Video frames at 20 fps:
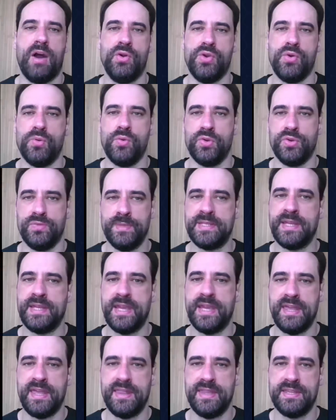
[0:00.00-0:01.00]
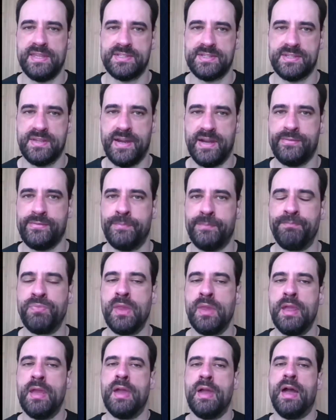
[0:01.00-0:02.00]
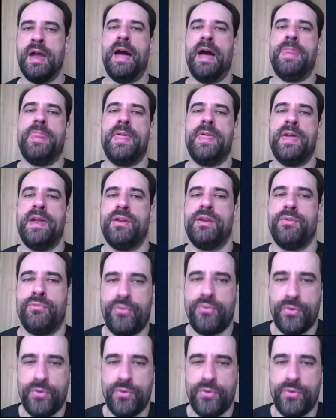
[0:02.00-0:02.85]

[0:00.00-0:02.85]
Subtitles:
how you would mitigate this stuff. And then